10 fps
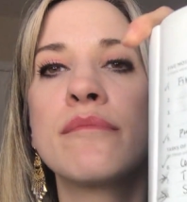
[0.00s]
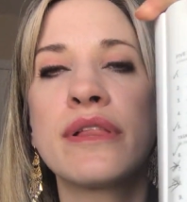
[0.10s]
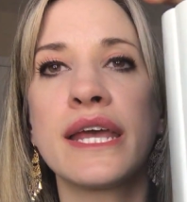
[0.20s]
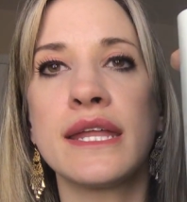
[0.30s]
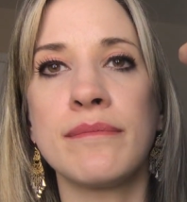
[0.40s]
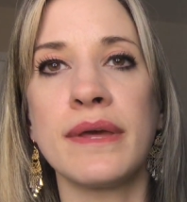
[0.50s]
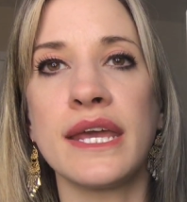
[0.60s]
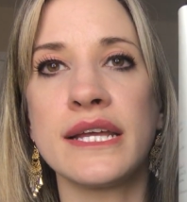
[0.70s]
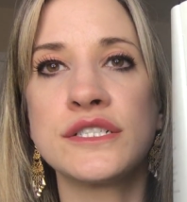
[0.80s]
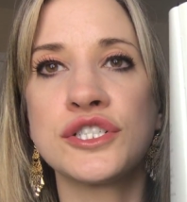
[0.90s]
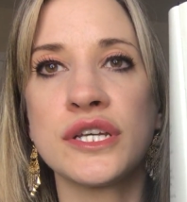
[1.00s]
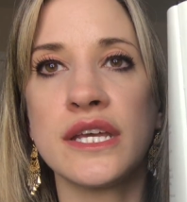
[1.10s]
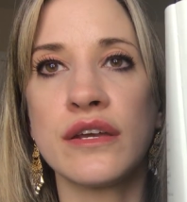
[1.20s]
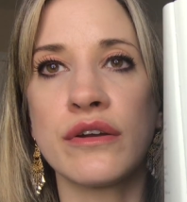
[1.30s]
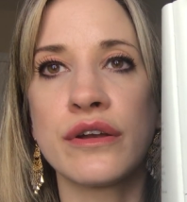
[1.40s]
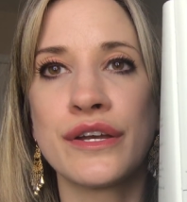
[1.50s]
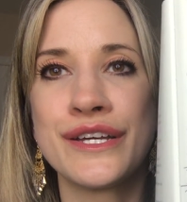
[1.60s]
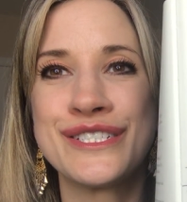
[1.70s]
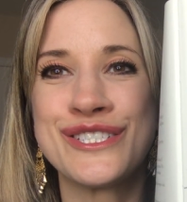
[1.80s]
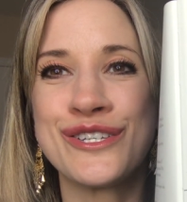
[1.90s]
planning page here.
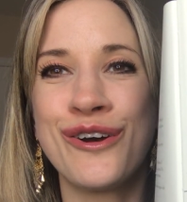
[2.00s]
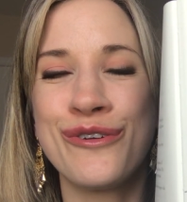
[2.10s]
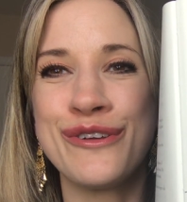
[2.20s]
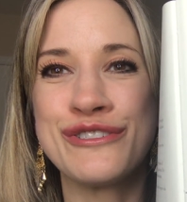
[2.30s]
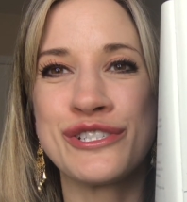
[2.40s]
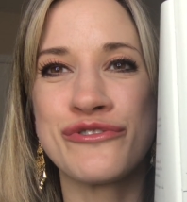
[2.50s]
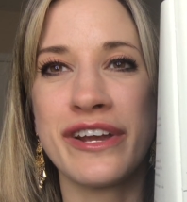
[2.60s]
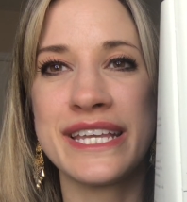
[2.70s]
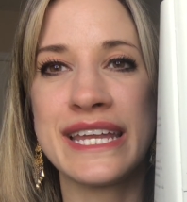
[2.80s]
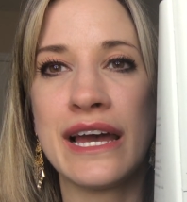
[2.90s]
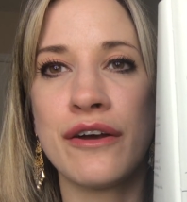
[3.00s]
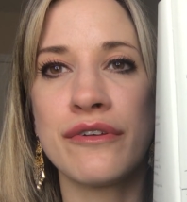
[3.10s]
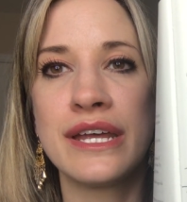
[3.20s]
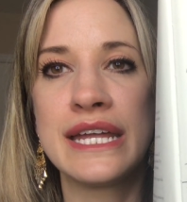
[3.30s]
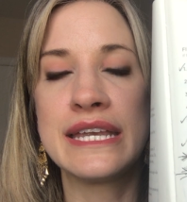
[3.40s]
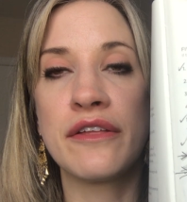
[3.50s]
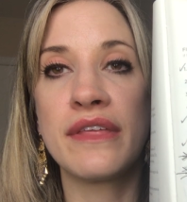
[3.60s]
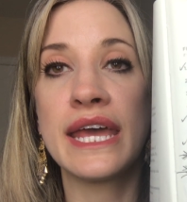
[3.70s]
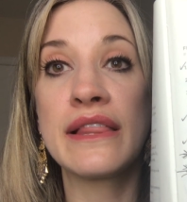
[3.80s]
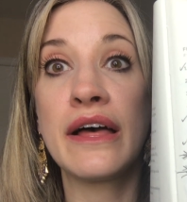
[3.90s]
So you just write down, now
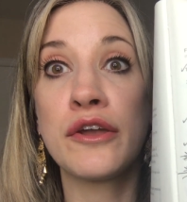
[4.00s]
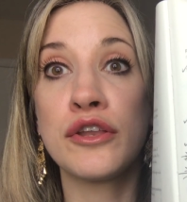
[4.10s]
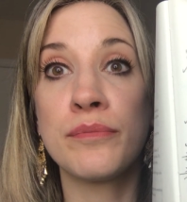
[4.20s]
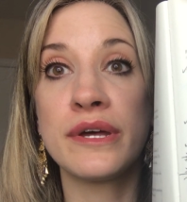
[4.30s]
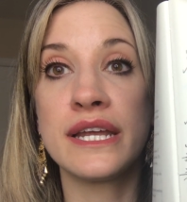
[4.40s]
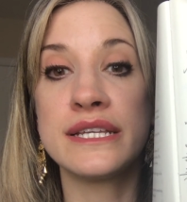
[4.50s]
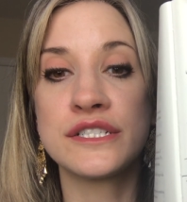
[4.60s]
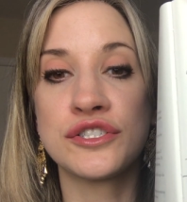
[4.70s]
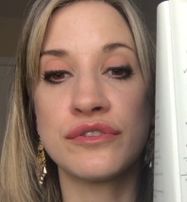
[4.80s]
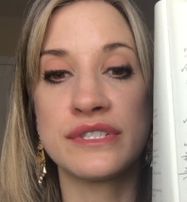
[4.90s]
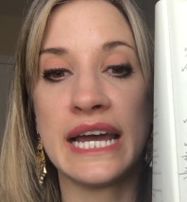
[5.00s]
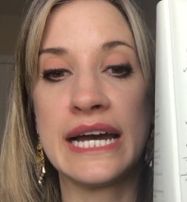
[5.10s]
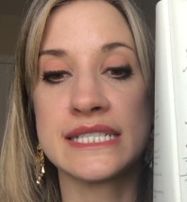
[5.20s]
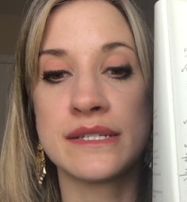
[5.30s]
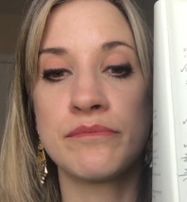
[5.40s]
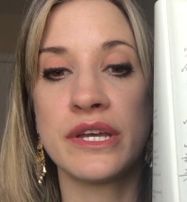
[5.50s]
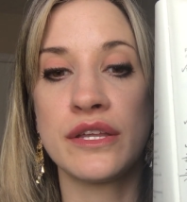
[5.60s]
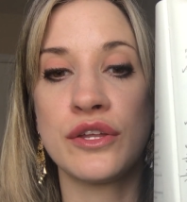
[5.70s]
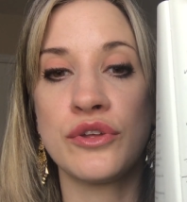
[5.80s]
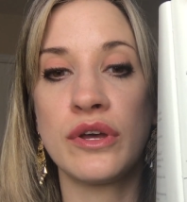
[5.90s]
they allow you to put additional tasks,
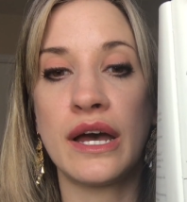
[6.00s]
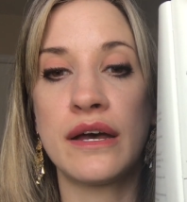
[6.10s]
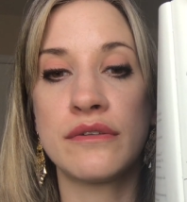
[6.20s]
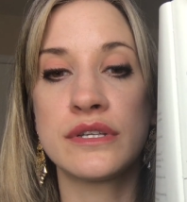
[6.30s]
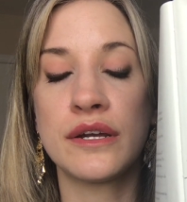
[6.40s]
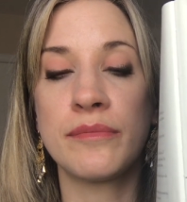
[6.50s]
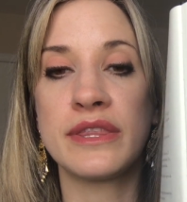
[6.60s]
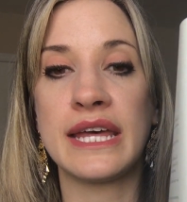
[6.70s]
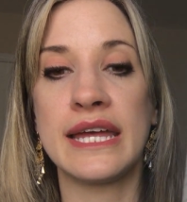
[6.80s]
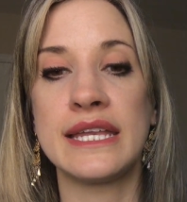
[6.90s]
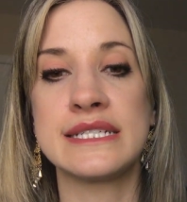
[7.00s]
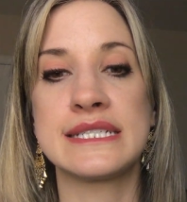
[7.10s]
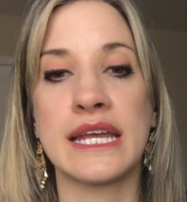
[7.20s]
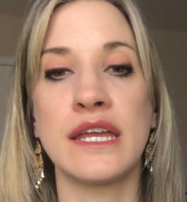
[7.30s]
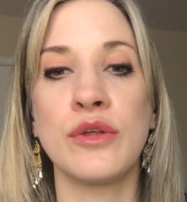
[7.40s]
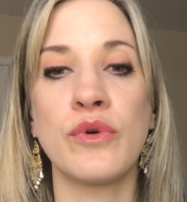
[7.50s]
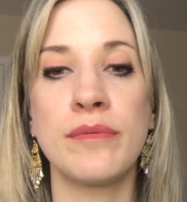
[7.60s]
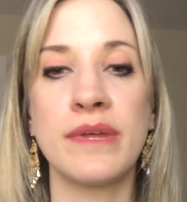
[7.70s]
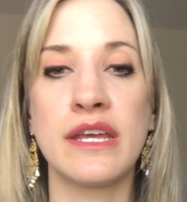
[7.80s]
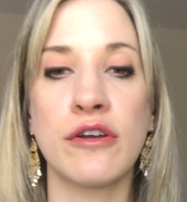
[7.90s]
but I'll talk about that in a second. You want
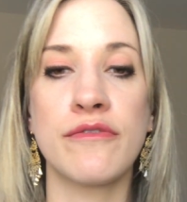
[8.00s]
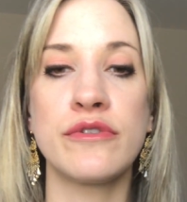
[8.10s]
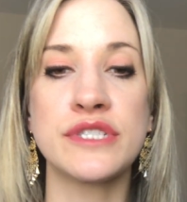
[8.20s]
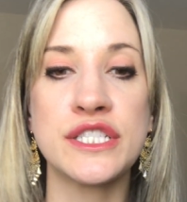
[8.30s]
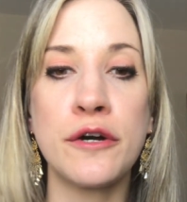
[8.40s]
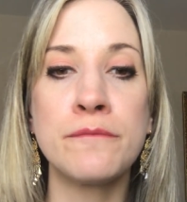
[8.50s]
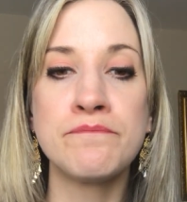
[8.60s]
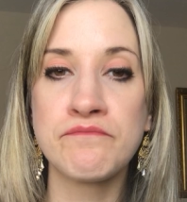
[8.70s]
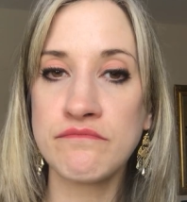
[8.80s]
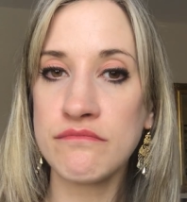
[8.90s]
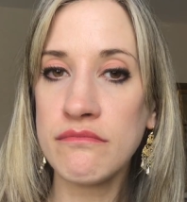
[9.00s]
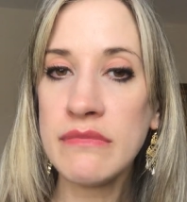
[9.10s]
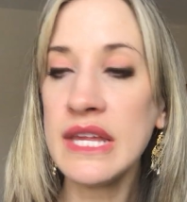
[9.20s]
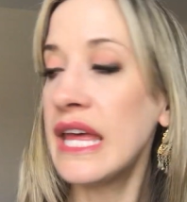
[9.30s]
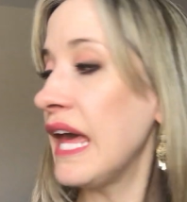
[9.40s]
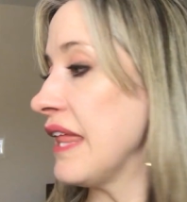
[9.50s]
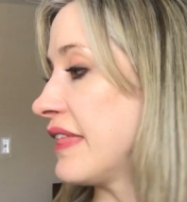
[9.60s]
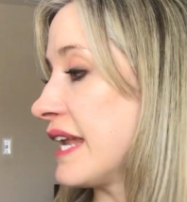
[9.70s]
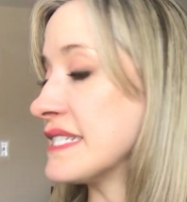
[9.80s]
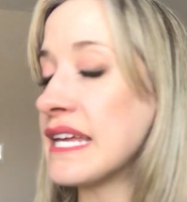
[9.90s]
to be careful. So
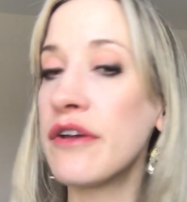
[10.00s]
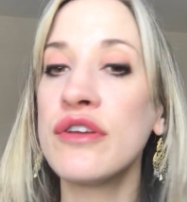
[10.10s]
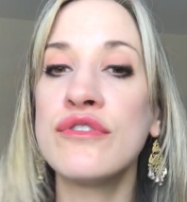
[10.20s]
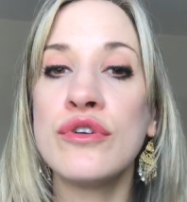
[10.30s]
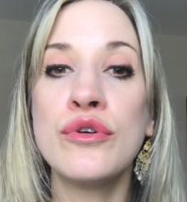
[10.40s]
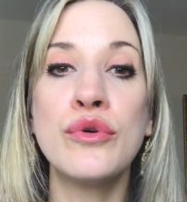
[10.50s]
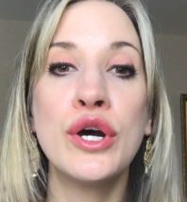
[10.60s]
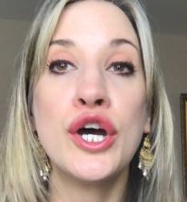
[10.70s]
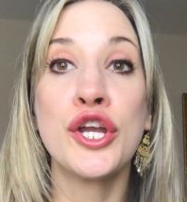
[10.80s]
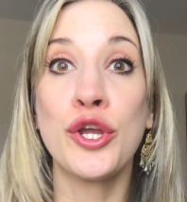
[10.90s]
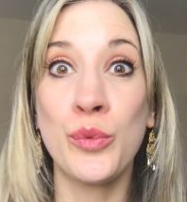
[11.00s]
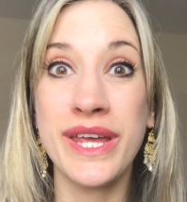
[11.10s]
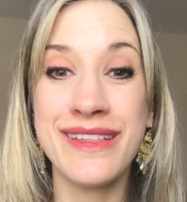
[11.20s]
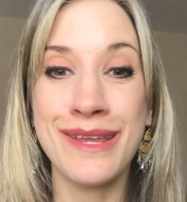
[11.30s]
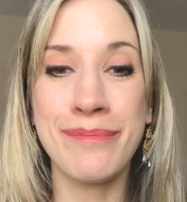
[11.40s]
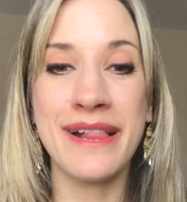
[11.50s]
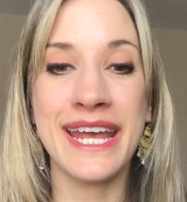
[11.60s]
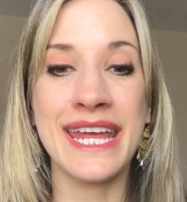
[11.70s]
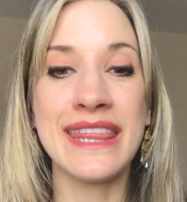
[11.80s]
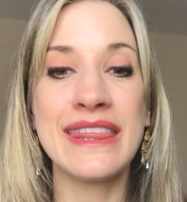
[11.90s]
that is how you do your weekly
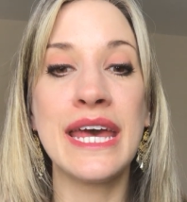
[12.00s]
planning.